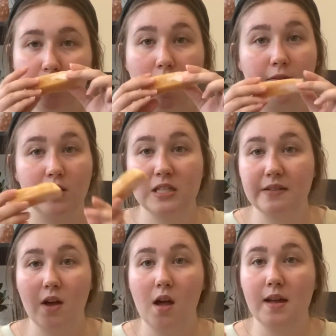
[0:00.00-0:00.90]
First of
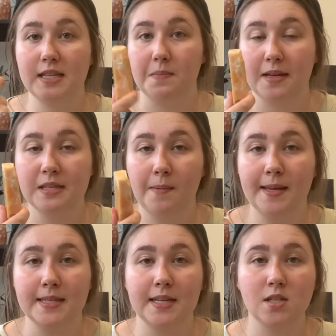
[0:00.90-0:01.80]
all, it smells
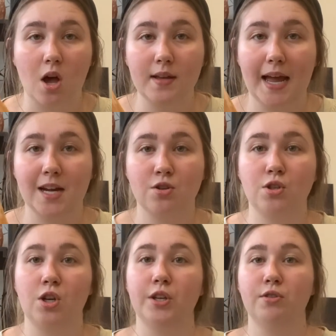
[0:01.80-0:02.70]
amazing. It's all
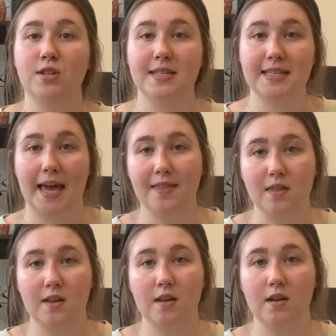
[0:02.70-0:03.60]
natural. You just get
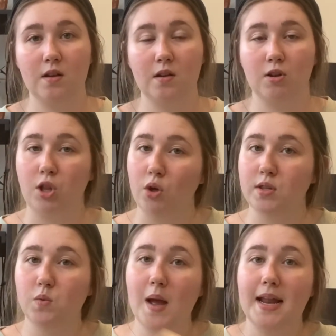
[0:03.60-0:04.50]
the
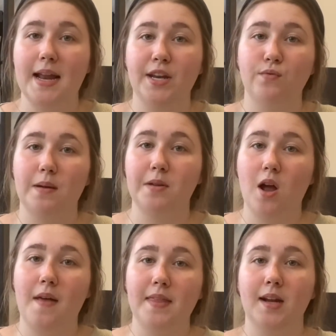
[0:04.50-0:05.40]
clothes wet and you rub it
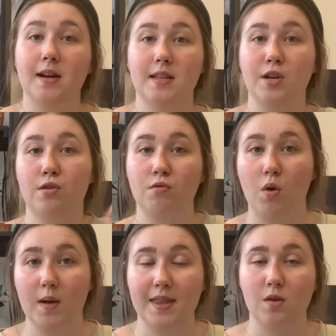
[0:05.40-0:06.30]
on there, and then you
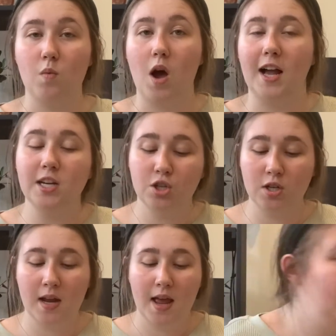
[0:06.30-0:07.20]
throw it in the wash.
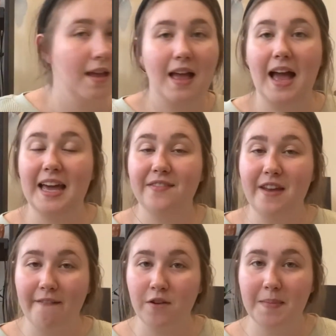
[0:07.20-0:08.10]
I have
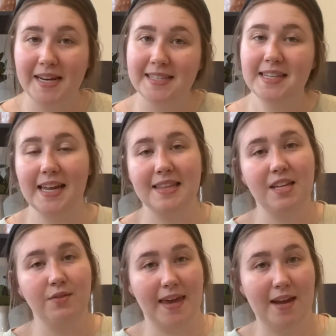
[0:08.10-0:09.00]
never met a stain that
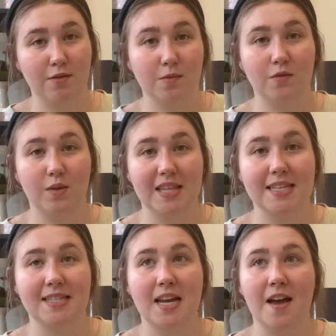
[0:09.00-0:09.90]
you can't remove with this
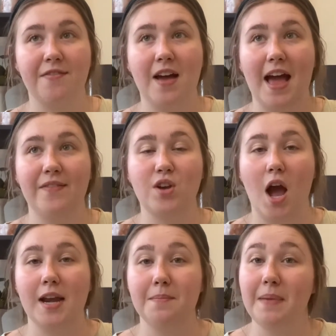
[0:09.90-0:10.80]
stuff. I've
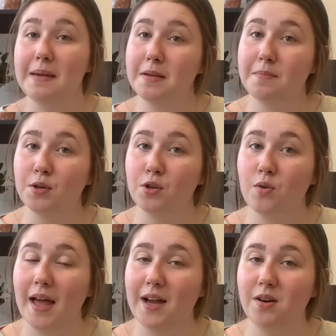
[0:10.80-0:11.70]
gotten baby poo
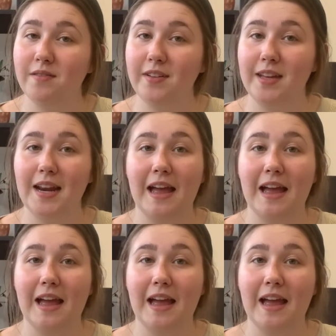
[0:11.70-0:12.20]
out of it.